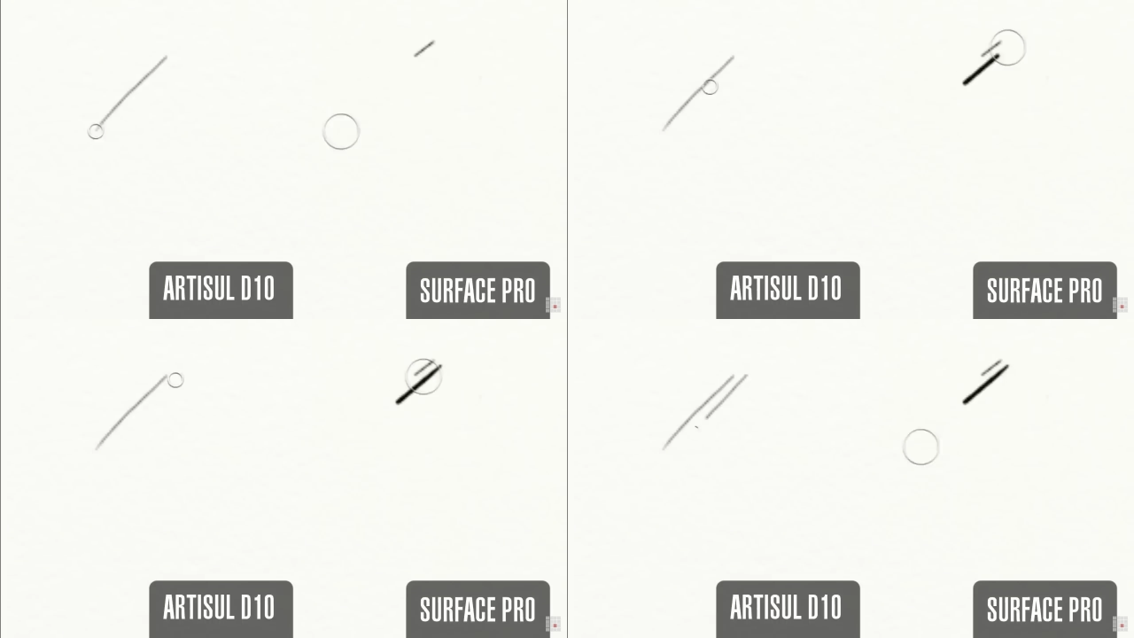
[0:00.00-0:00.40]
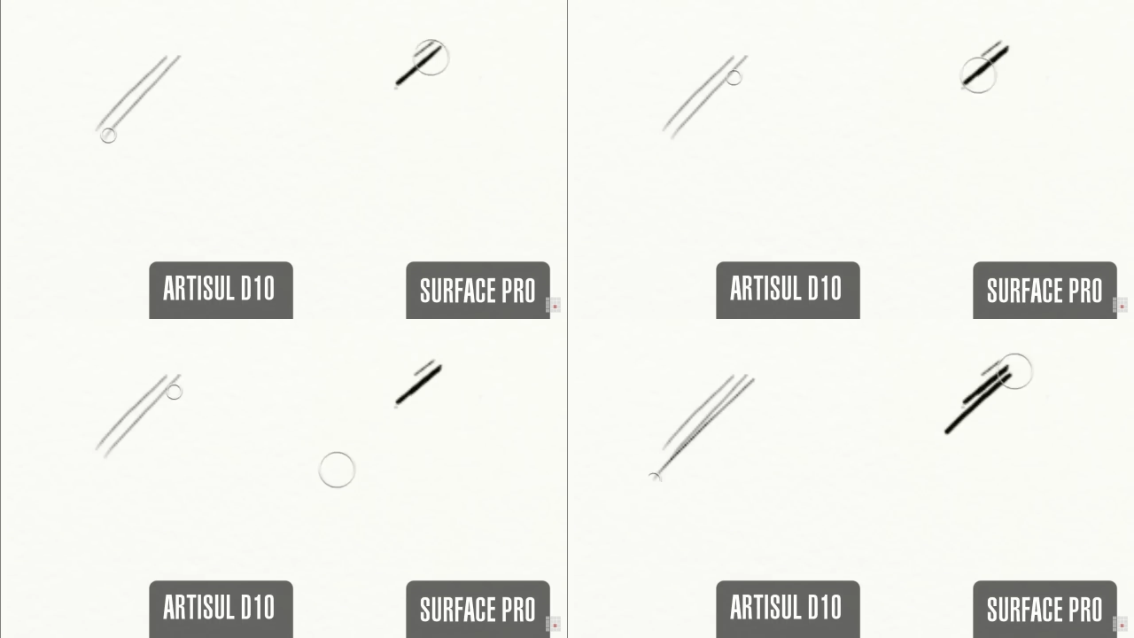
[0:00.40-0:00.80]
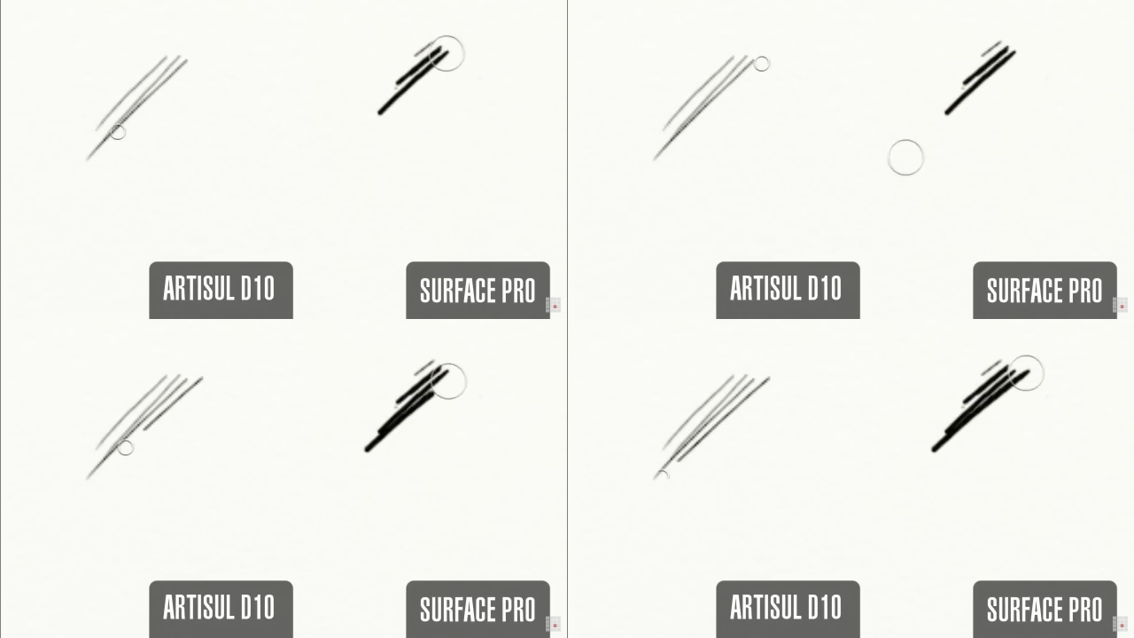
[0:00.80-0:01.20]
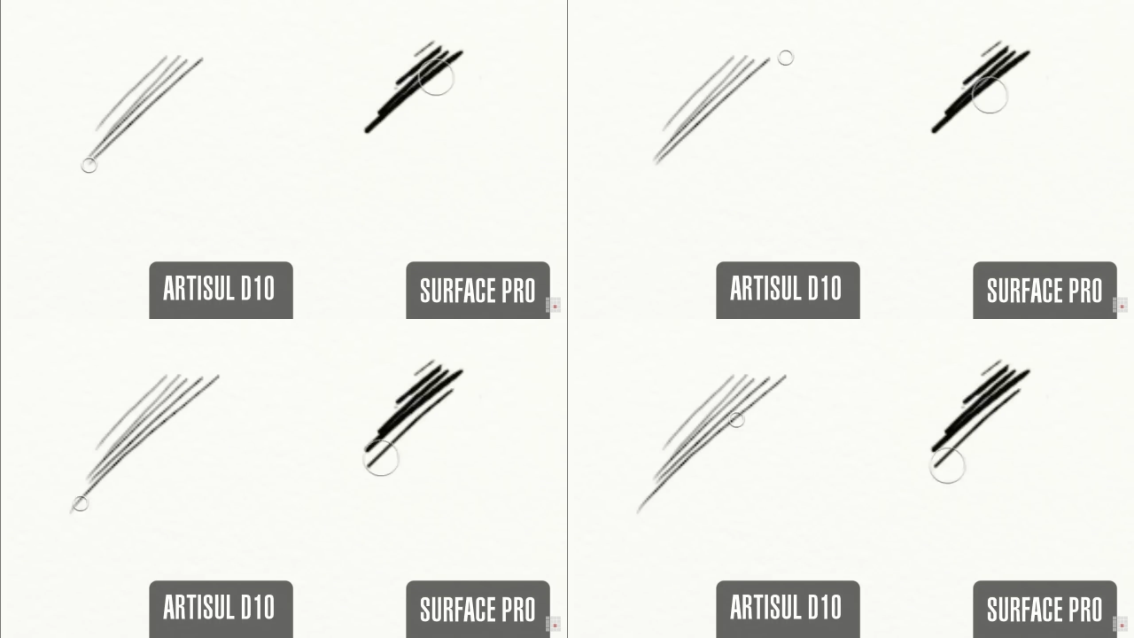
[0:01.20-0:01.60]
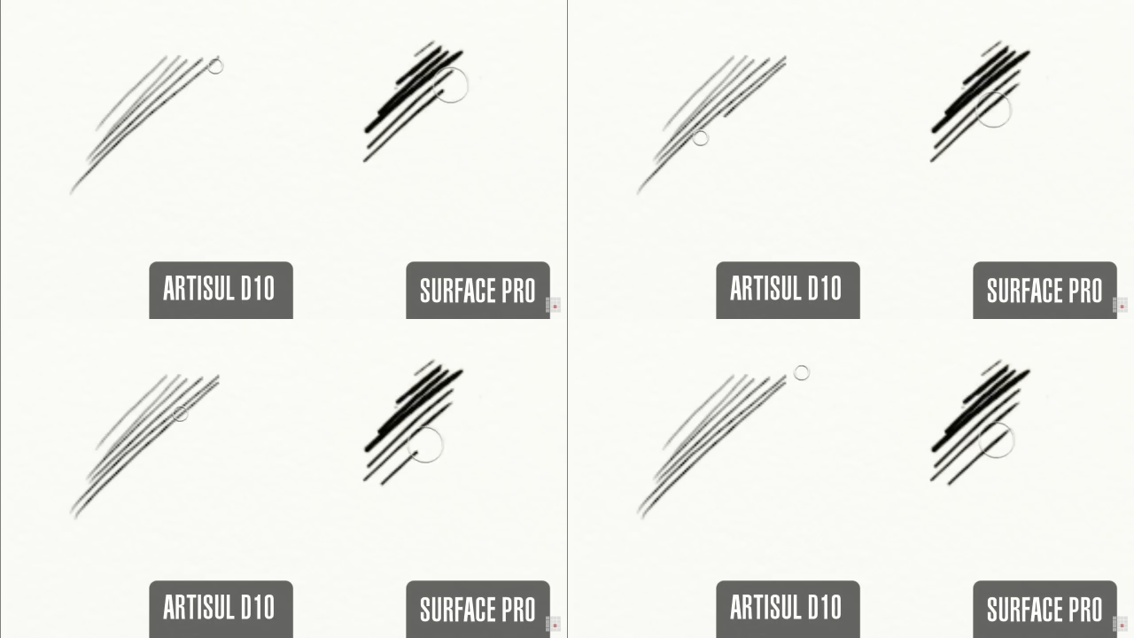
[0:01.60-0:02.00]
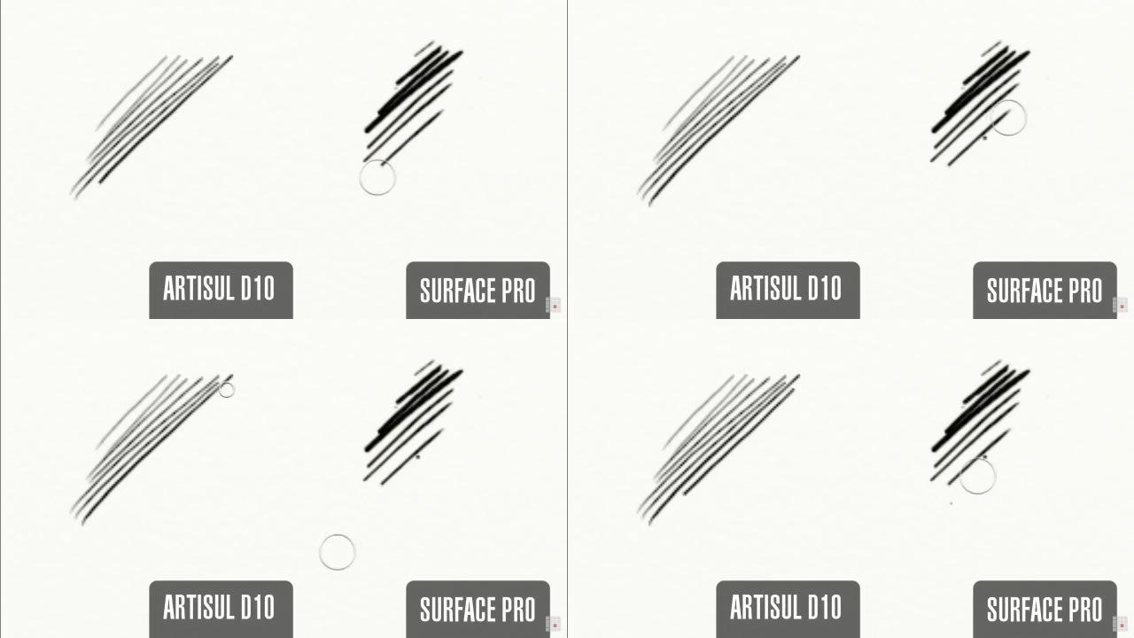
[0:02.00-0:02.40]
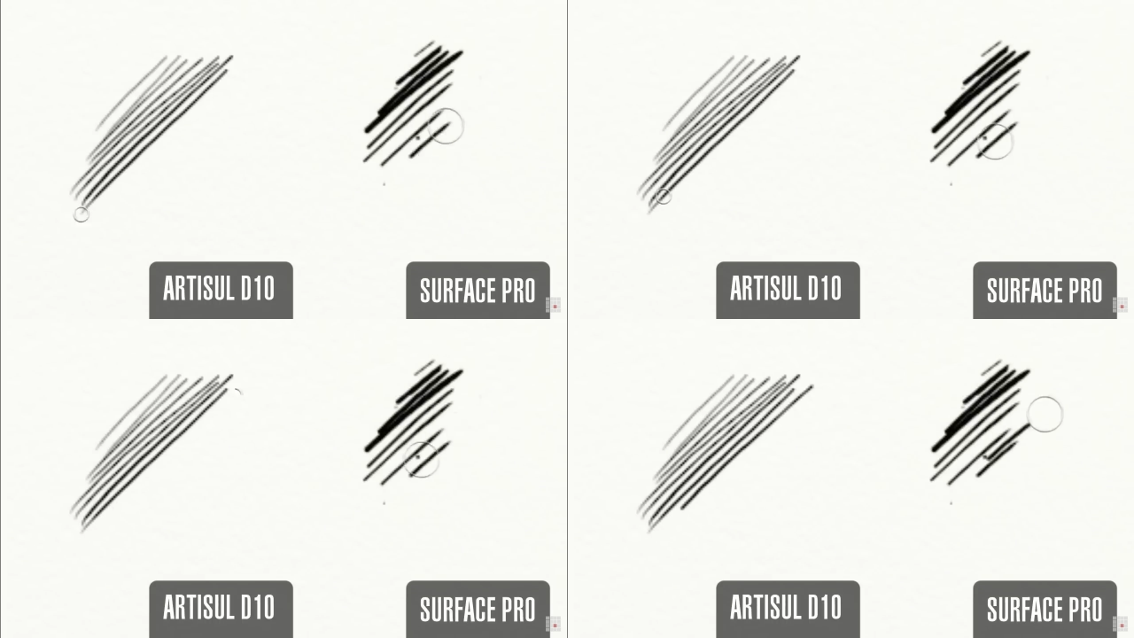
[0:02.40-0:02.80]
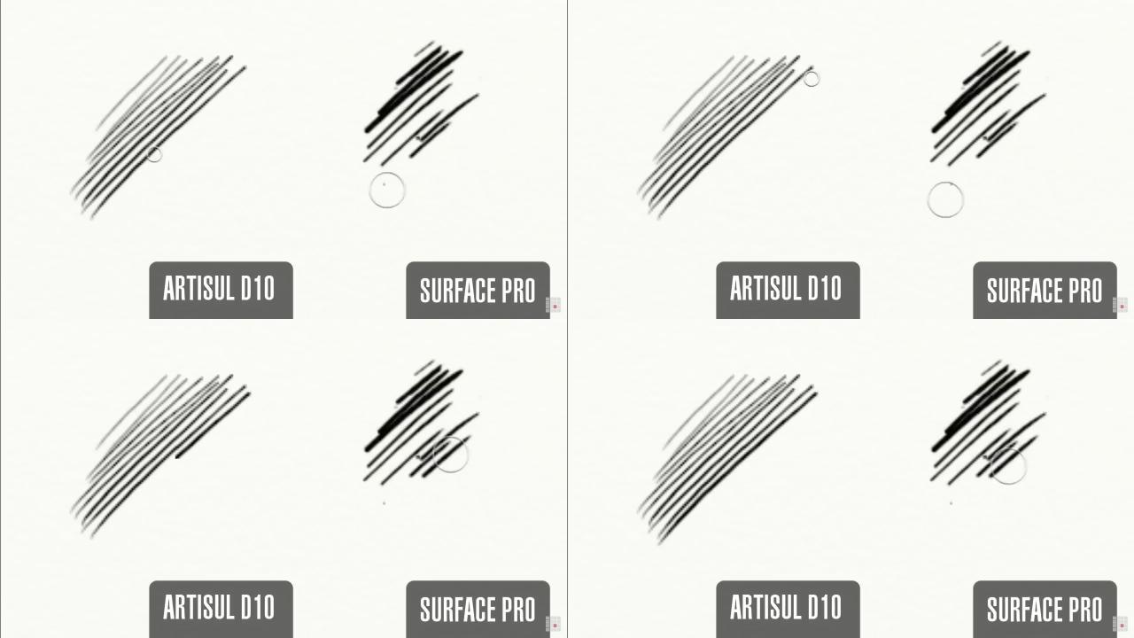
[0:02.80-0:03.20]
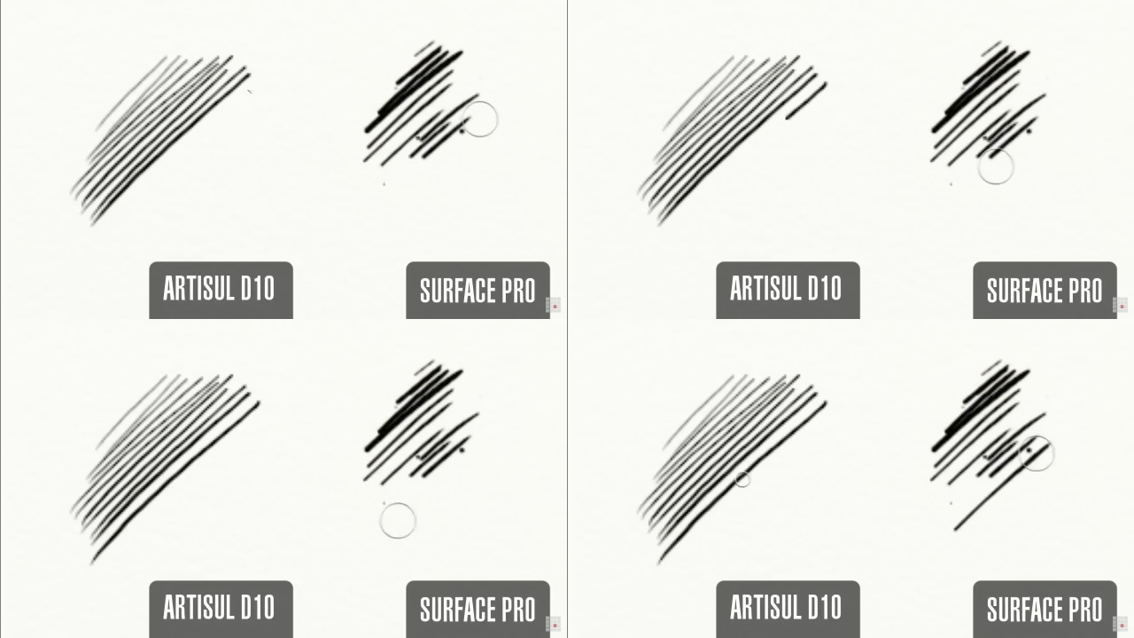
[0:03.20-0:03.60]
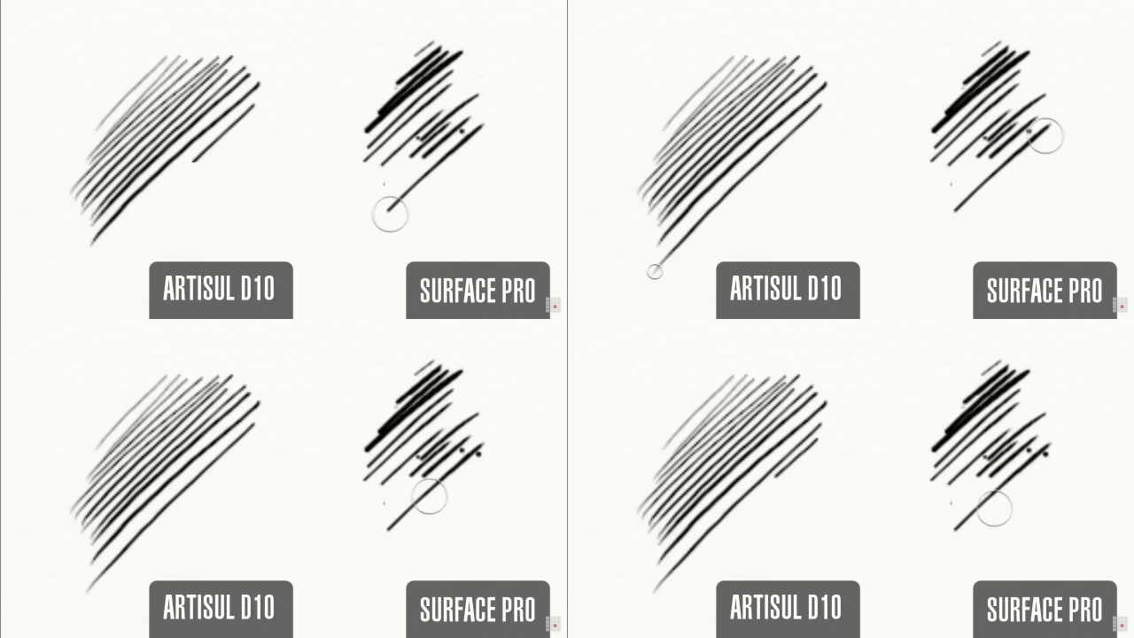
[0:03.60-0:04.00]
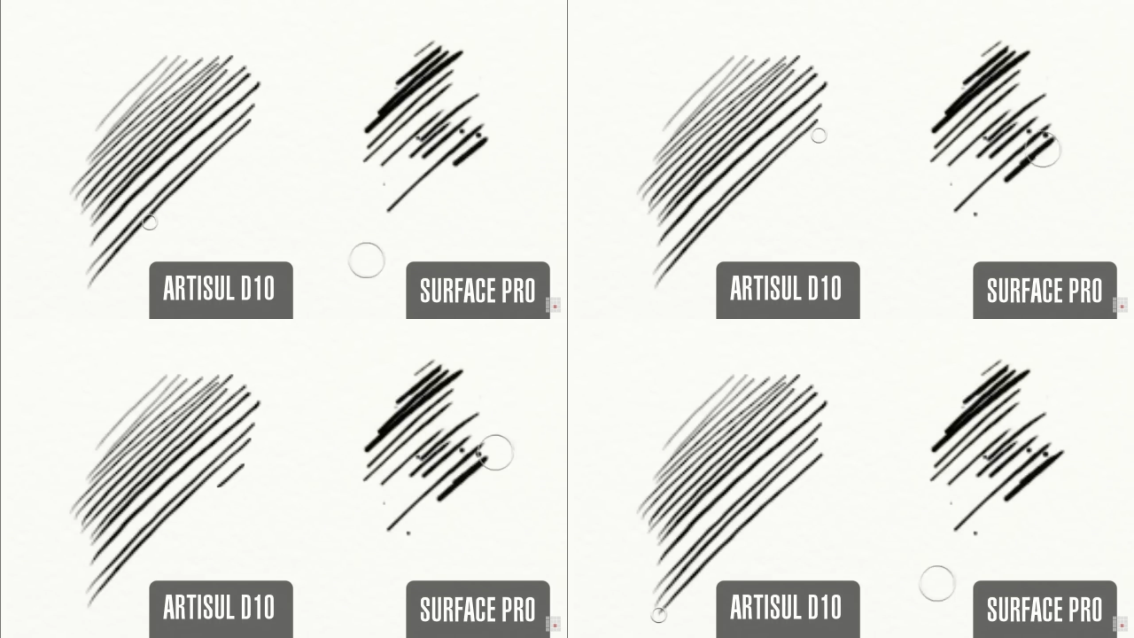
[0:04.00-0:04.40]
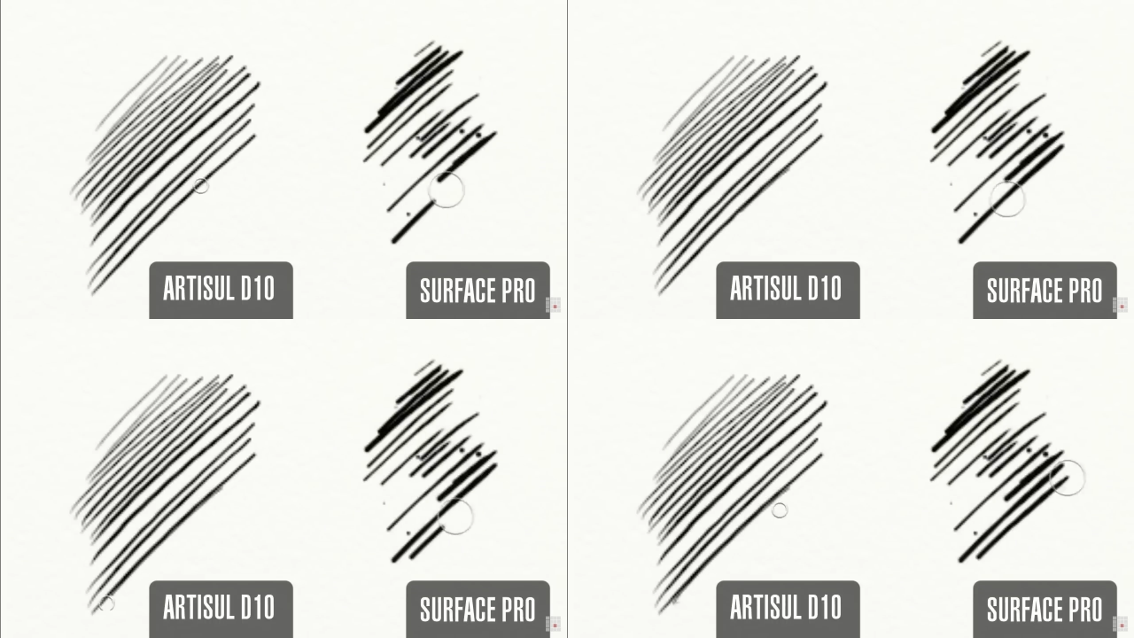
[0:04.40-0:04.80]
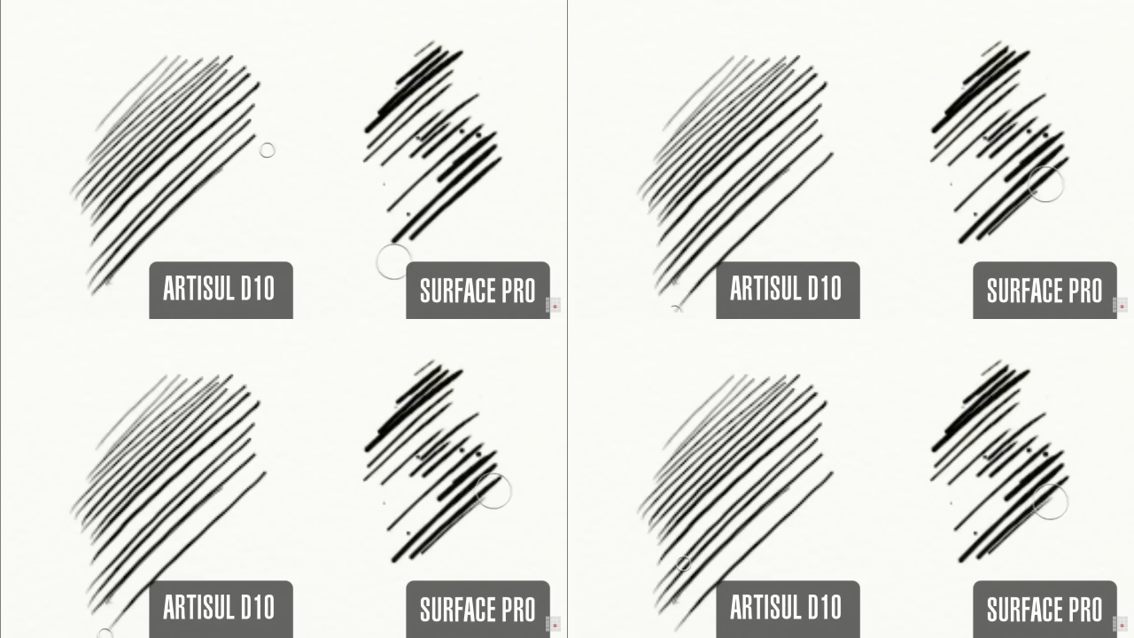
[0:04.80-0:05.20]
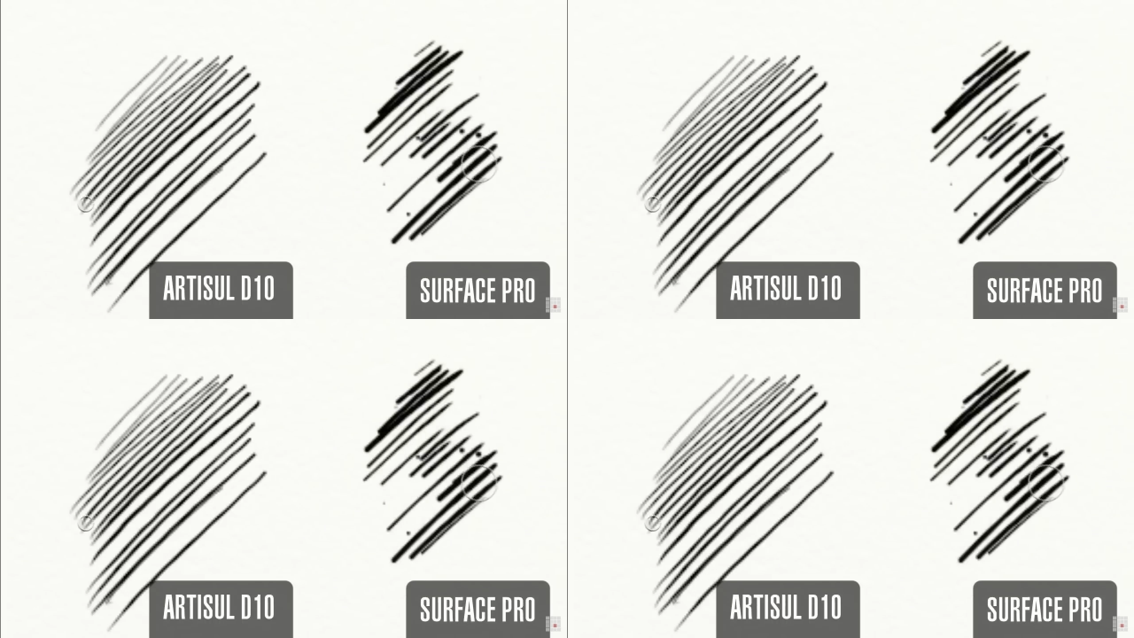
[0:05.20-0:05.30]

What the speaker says: No face is visible, so there are no lips to read.